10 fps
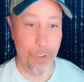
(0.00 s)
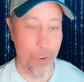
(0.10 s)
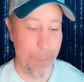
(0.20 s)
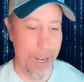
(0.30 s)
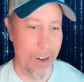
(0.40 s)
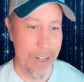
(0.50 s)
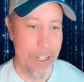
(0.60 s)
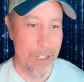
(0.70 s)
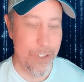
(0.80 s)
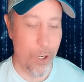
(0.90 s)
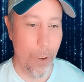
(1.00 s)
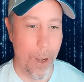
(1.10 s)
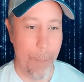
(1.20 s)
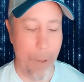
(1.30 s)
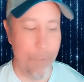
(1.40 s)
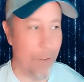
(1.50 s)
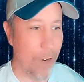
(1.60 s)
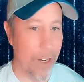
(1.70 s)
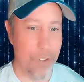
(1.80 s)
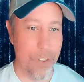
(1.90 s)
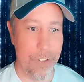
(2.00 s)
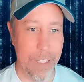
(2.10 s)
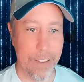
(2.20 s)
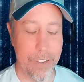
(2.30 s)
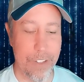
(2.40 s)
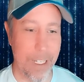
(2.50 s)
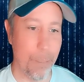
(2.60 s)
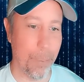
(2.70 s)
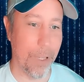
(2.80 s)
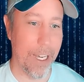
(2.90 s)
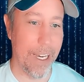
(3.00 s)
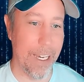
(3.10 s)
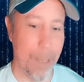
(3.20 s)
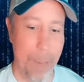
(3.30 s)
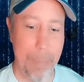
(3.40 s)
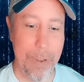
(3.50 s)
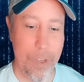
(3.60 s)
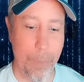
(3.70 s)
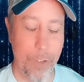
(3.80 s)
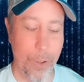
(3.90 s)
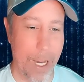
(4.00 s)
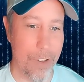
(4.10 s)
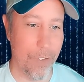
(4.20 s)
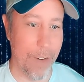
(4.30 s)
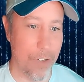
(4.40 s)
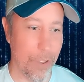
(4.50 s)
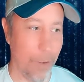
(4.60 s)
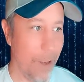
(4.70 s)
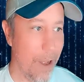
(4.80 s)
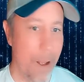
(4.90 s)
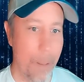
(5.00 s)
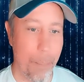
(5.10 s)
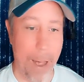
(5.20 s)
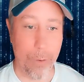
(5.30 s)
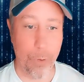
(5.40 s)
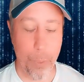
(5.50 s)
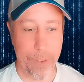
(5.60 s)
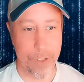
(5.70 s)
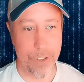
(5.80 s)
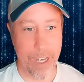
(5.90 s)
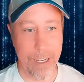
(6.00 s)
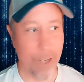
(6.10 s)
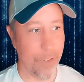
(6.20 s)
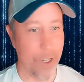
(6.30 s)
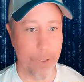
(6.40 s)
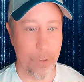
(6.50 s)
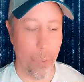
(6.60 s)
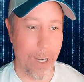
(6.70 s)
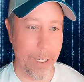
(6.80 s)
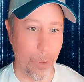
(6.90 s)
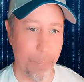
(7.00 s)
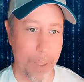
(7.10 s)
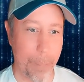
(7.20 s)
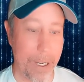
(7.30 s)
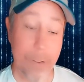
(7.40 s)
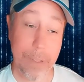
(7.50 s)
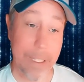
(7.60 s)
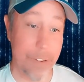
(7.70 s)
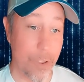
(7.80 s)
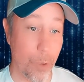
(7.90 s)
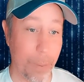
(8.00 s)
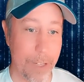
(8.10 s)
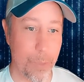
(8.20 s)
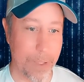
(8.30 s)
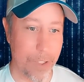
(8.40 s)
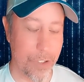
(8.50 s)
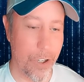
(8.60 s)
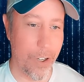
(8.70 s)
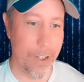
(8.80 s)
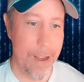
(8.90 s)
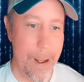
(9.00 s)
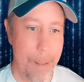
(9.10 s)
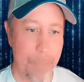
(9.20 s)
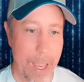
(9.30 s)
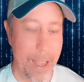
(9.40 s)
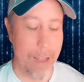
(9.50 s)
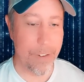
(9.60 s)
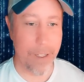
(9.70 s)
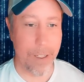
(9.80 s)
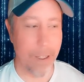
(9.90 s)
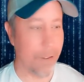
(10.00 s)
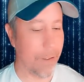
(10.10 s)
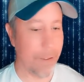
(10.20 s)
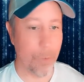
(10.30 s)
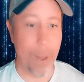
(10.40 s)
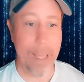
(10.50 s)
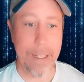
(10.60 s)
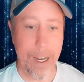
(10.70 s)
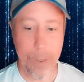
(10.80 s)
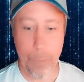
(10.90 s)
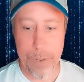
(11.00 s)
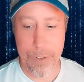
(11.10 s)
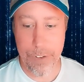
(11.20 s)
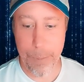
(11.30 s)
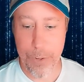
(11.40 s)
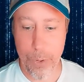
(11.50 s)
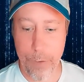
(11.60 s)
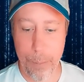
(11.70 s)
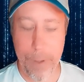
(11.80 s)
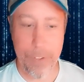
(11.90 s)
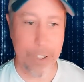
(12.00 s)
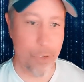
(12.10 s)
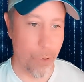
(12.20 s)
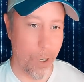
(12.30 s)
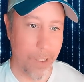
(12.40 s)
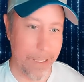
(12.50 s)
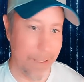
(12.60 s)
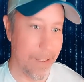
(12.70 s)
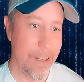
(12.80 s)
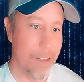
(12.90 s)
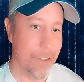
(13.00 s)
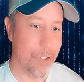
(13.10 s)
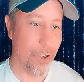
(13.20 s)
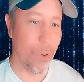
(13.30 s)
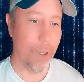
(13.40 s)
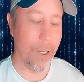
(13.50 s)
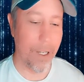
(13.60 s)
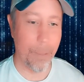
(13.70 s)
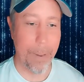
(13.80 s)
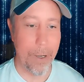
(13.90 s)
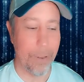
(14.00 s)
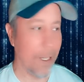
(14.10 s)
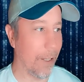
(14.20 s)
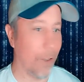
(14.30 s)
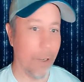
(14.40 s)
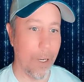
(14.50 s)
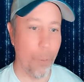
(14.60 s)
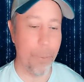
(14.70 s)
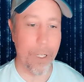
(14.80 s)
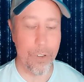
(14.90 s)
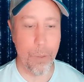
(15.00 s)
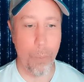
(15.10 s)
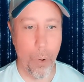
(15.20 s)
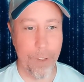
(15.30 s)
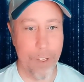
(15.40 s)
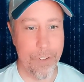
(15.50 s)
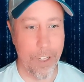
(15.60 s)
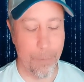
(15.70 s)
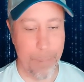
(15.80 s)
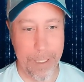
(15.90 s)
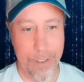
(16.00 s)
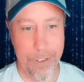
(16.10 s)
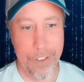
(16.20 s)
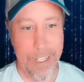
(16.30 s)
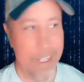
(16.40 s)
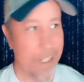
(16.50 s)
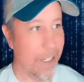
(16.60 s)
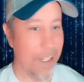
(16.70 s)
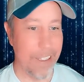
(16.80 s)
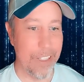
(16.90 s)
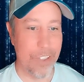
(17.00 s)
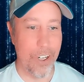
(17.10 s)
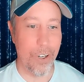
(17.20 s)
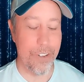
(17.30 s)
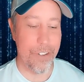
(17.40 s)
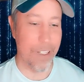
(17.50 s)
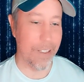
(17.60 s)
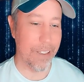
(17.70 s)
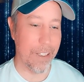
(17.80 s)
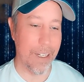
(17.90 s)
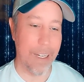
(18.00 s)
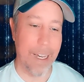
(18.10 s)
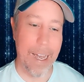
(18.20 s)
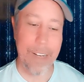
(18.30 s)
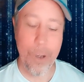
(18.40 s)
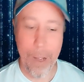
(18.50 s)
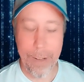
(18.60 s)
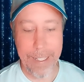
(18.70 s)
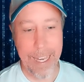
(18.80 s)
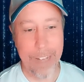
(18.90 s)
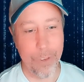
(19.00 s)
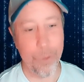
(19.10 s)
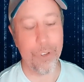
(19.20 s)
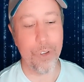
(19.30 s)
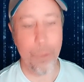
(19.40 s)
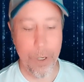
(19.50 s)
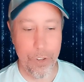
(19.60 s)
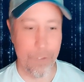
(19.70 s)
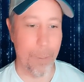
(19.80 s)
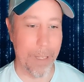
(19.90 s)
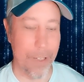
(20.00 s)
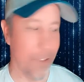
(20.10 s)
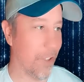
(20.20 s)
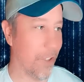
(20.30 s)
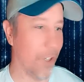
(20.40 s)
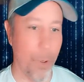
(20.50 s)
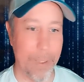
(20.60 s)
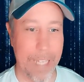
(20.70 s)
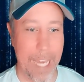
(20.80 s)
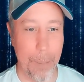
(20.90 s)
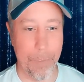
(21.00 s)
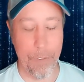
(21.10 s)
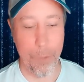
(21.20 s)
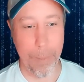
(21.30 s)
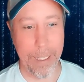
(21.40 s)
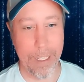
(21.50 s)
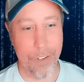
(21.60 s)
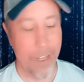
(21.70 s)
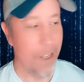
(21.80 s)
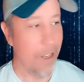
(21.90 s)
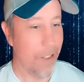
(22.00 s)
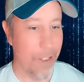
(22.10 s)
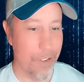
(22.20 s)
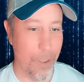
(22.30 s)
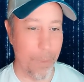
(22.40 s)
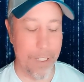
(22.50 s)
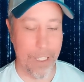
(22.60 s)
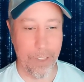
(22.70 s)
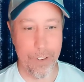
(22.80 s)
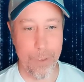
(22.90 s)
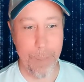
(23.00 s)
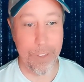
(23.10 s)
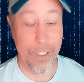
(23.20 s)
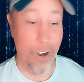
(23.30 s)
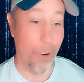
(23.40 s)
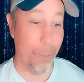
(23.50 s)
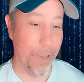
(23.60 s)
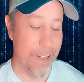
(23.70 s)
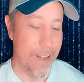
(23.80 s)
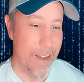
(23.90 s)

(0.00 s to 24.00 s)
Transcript: from there. So I've never actually seen this in play, and maybe some of you guys have actually battled with this guy out there in the wild, but apparently he still plays with this card, and the way he got it was in some sort of mythic drawing. So apparently I hope they're going to do more of this stuff, because these cards, I know how they can't do too much of it because it's going to ruin the game if everybody has some ridiculous mythic card, but